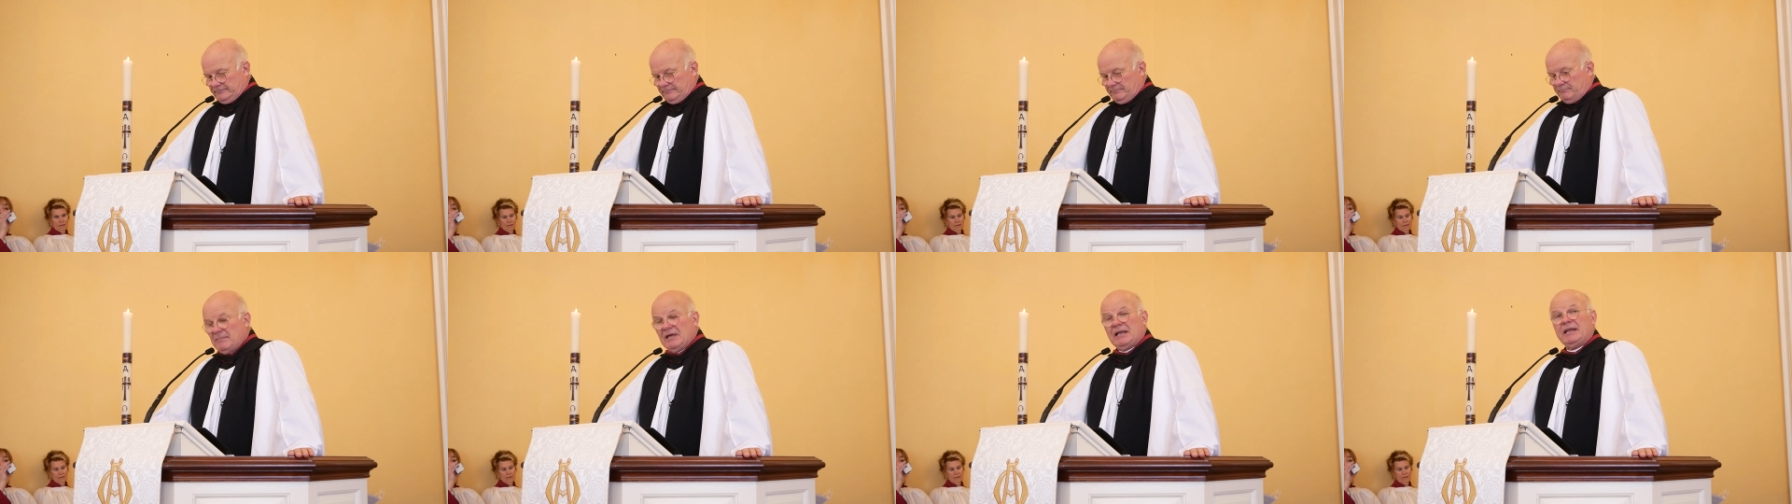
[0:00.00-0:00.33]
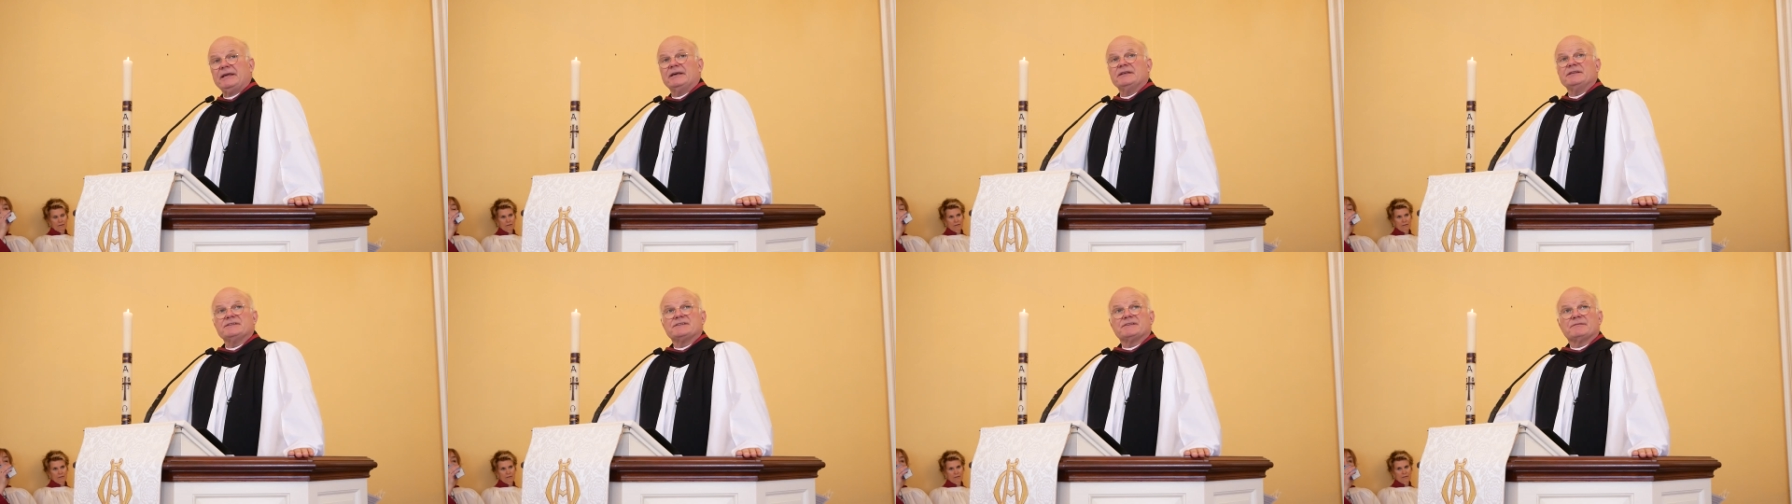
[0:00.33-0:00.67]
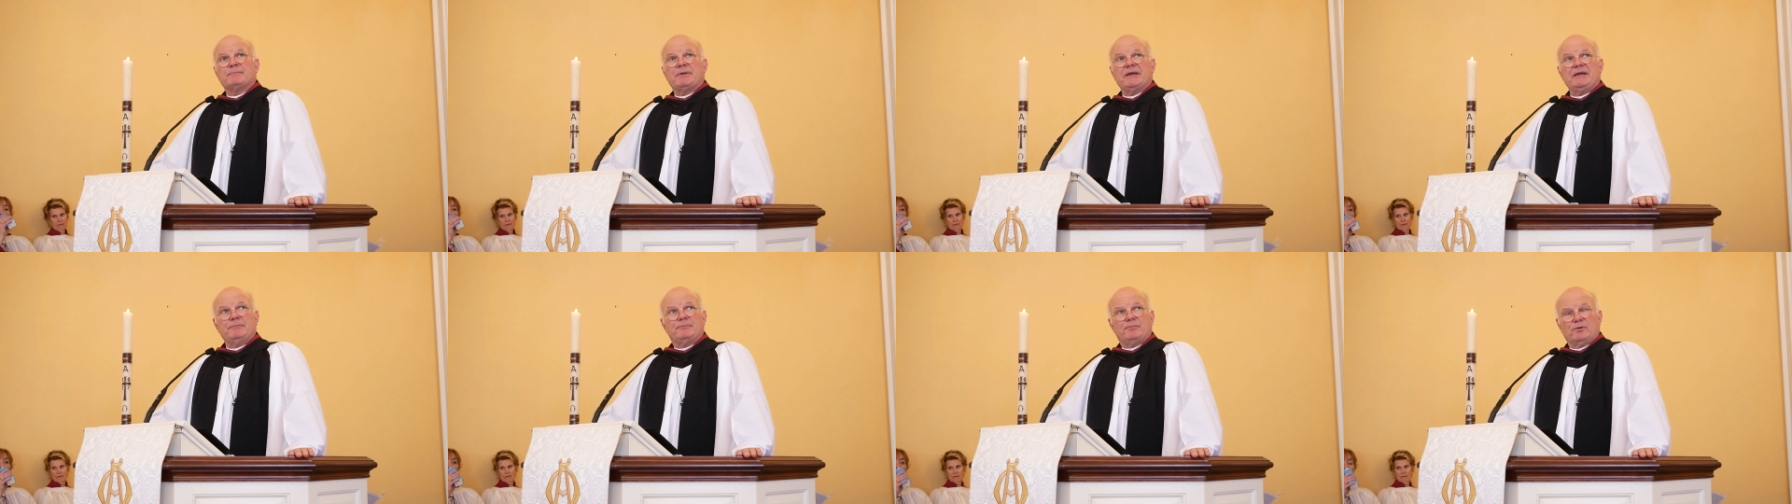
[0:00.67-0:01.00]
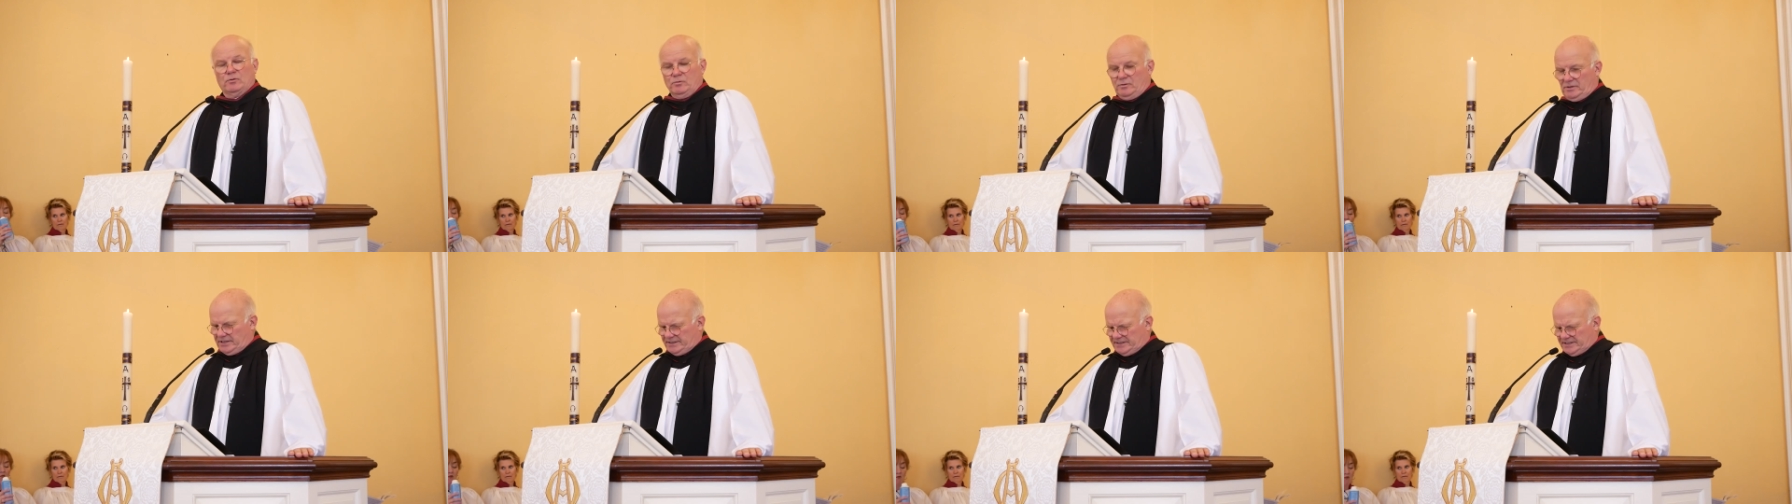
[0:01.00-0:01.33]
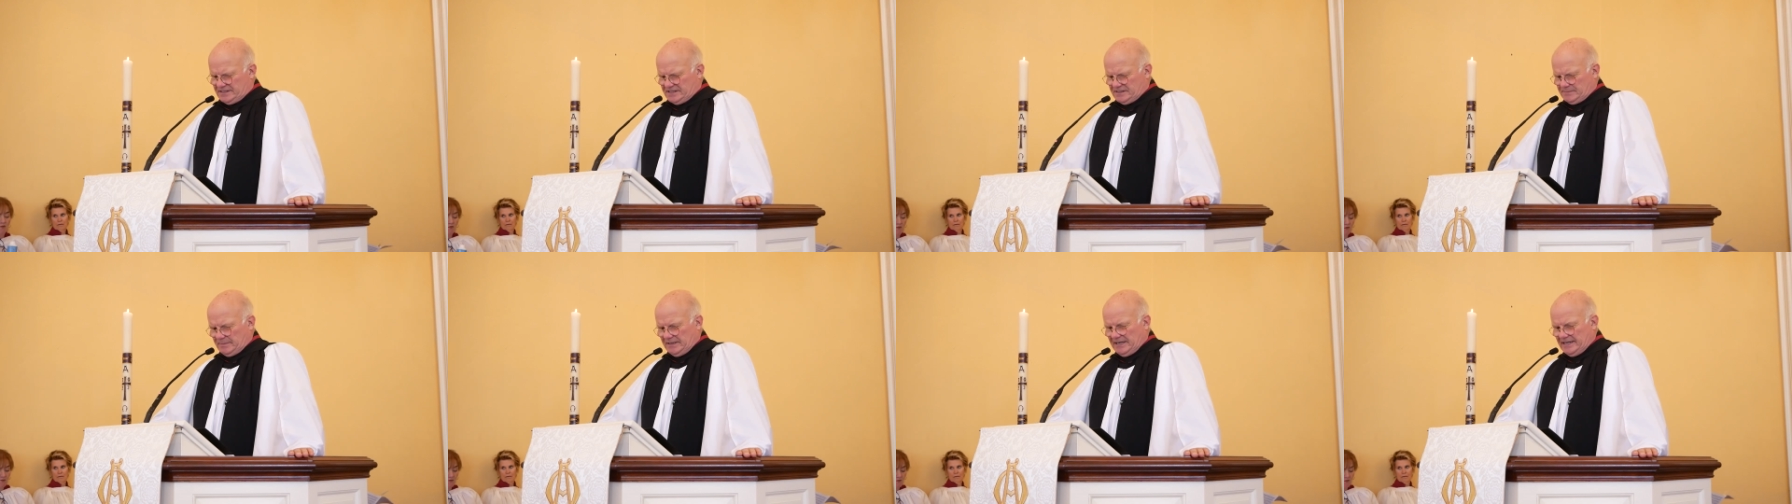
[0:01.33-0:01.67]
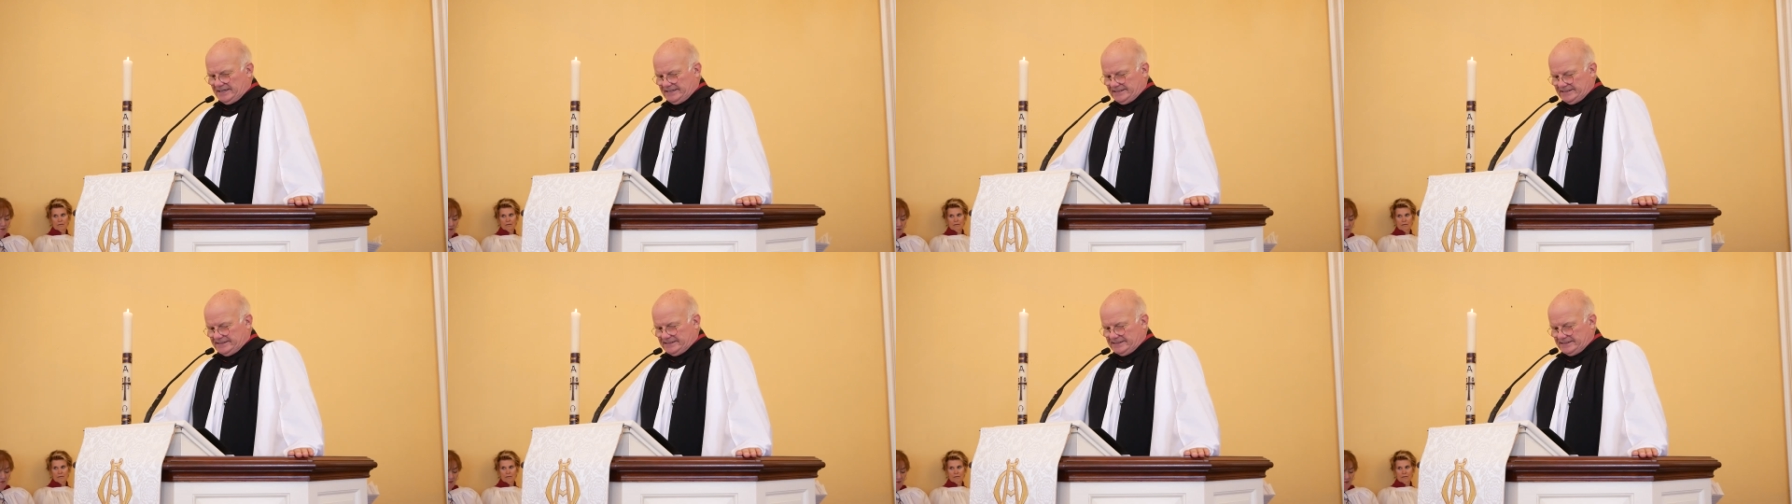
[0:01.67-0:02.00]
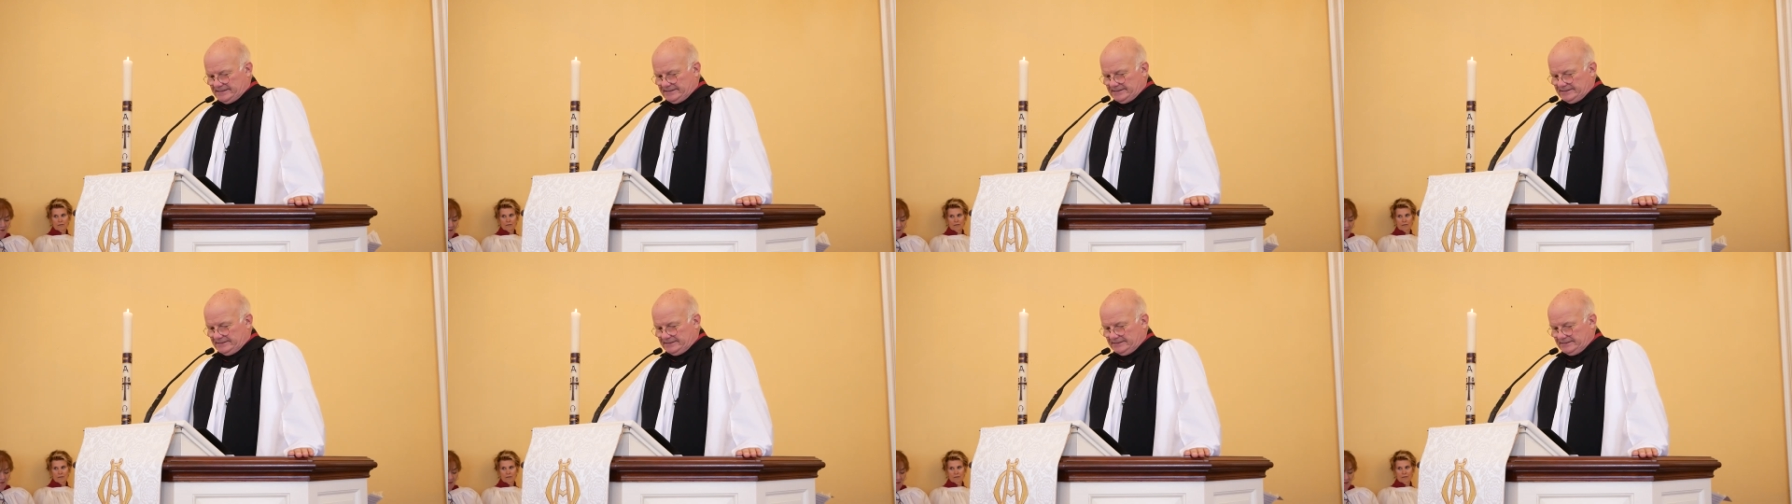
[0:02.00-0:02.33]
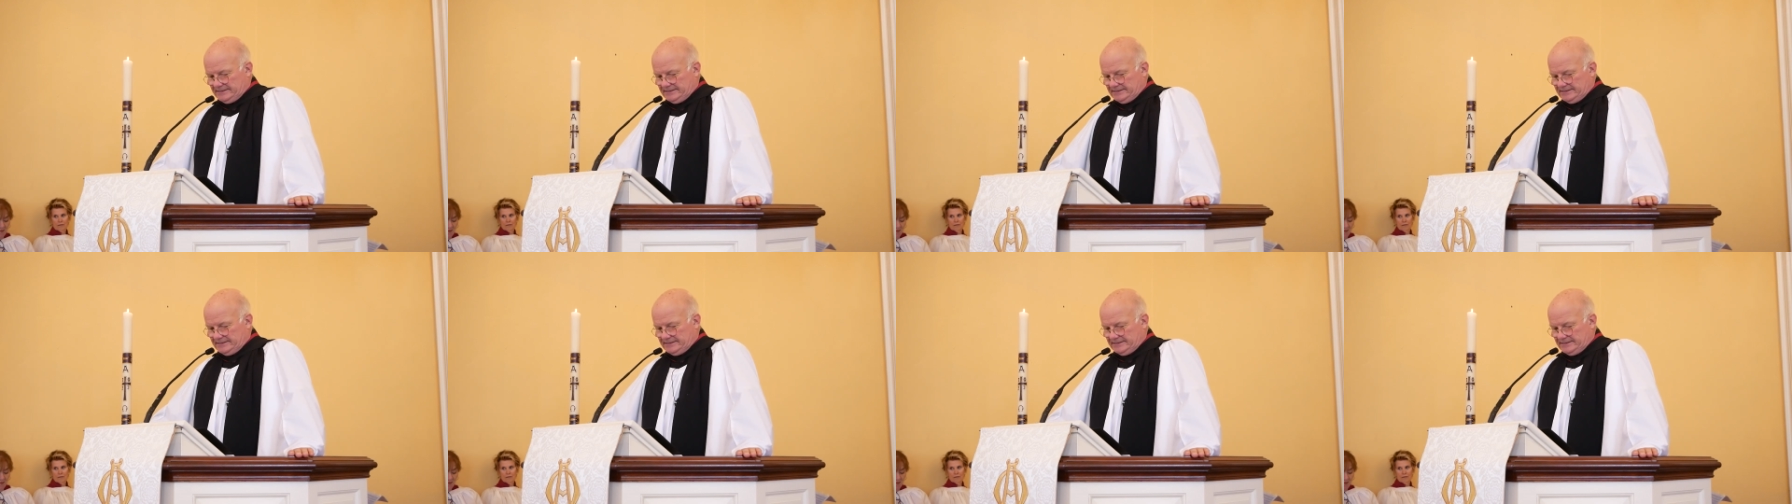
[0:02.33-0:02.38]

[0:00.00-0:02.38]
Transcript: Millions of people were displaced.